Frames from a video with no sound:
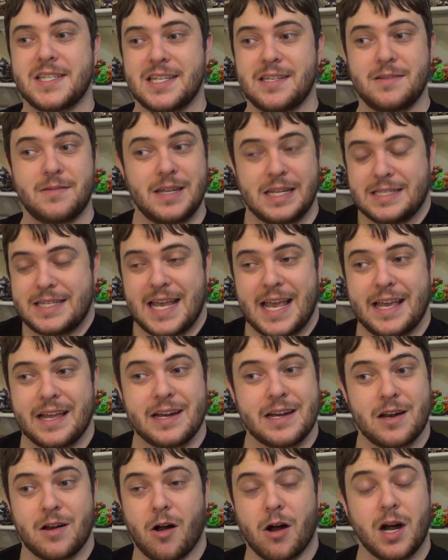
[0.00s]
taken
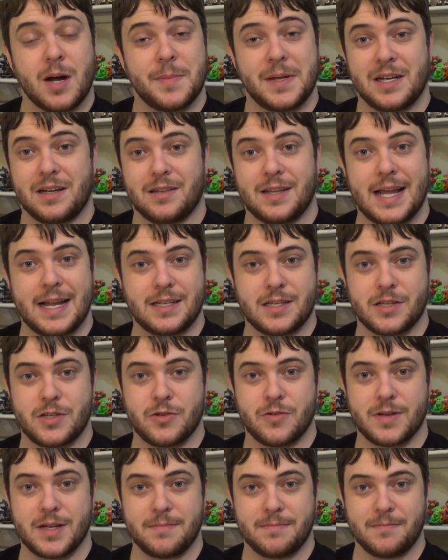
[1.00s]
an arm and a leg to do
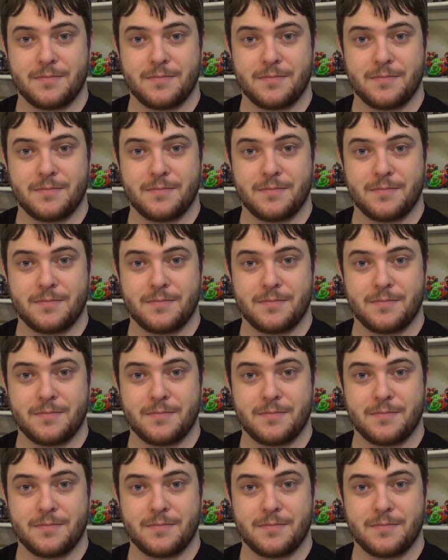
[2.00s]
it.